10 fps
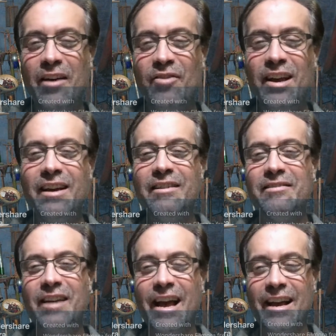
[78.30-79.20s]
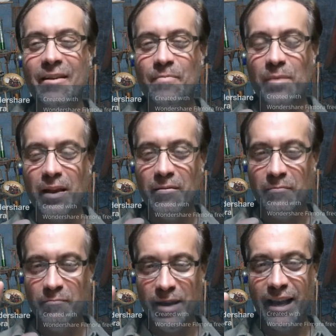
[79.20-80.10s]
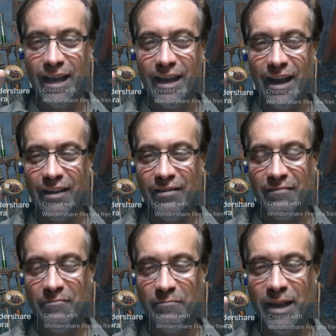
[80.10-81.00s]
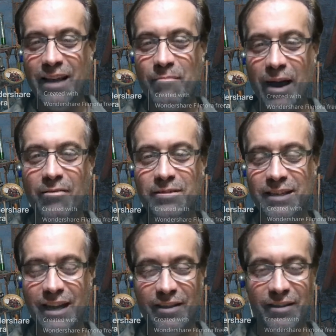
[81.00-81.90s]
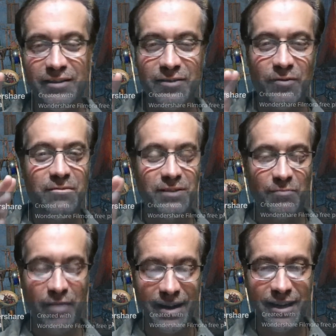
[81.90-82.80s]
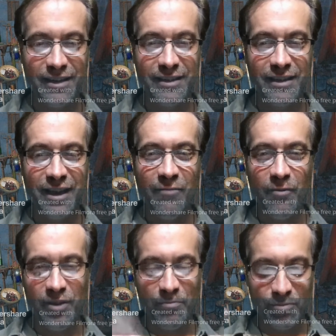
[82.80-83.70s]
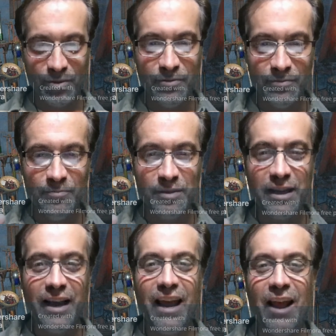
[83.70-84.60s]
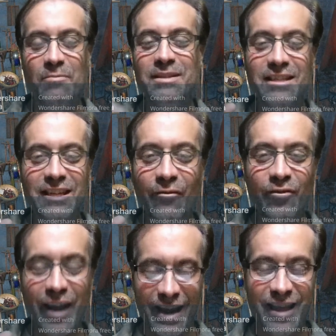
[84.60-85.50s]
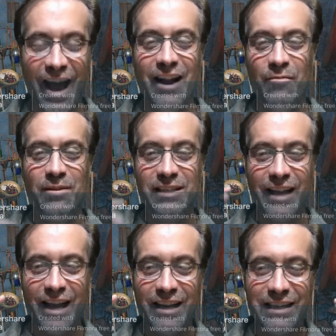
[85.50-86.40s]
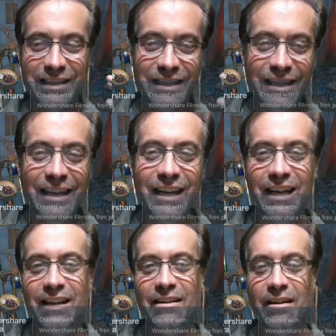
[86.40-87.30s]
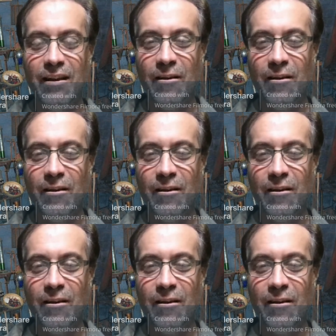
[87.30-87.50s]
think like Mickey Mouse in the Sorcerer's Apprentice with the brooms. It was stuff like that. It was like cleaning